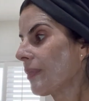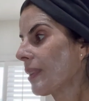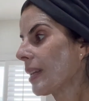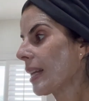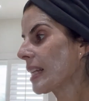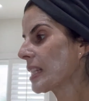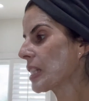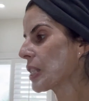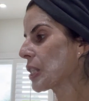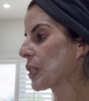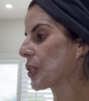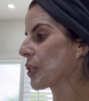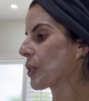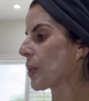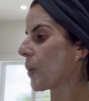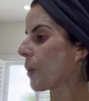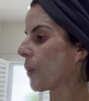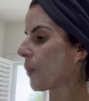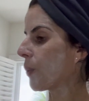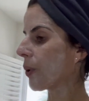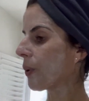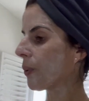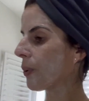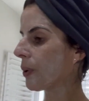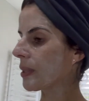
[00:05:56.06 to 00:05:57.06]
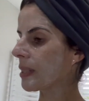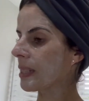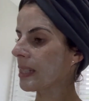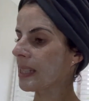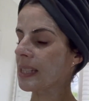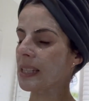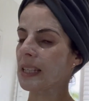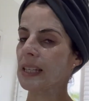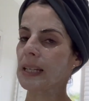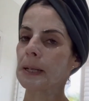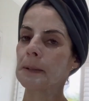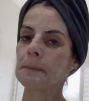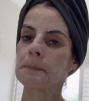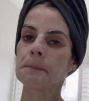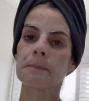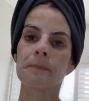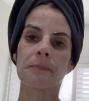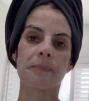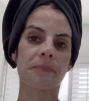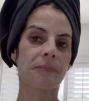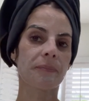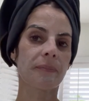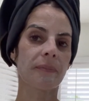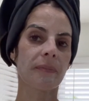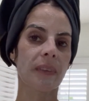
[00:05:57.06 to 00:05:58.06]
So we will see.
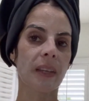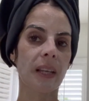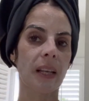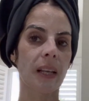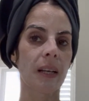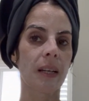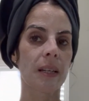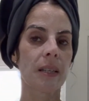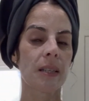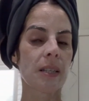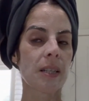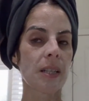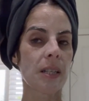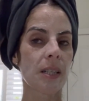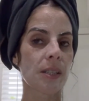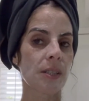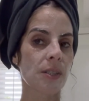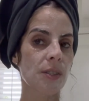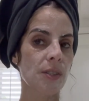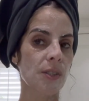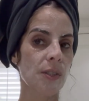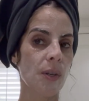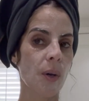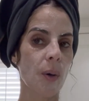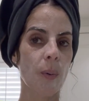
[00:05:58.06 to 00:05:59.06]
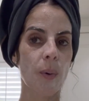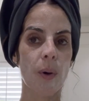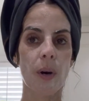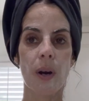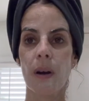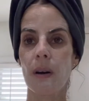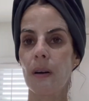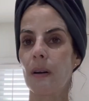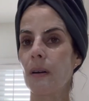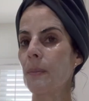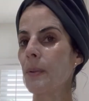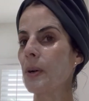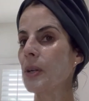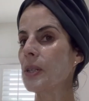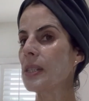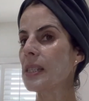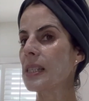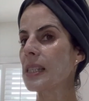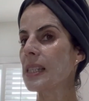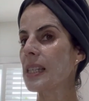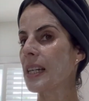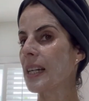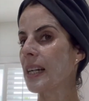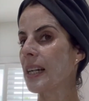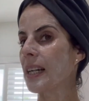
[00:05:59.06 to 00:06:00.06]
So we're
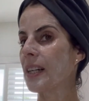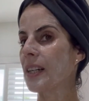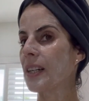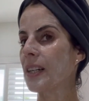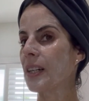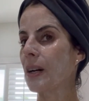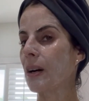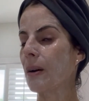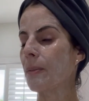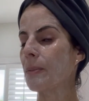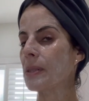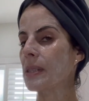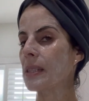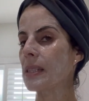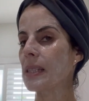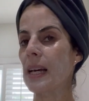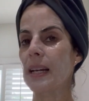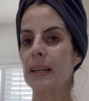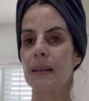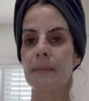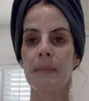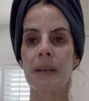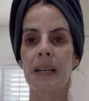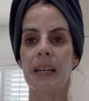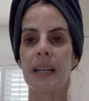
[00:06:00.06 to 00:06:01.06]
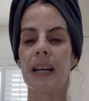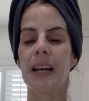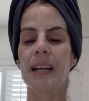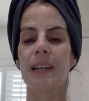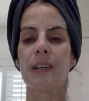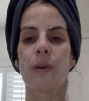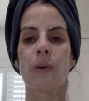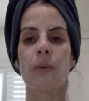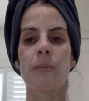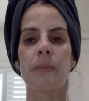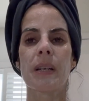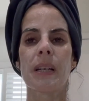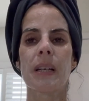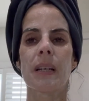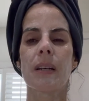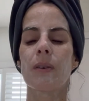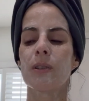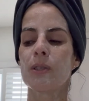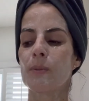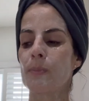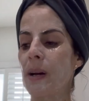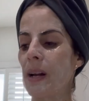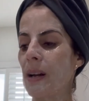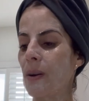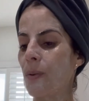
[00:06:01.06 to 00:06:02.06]
almost there, almost at a minute. I know a minute
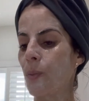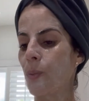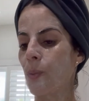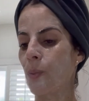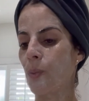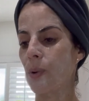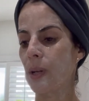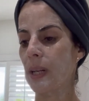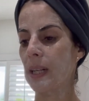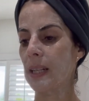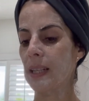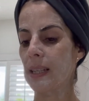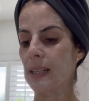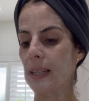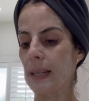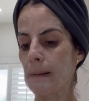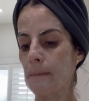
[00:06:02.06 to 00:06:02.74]
goes by really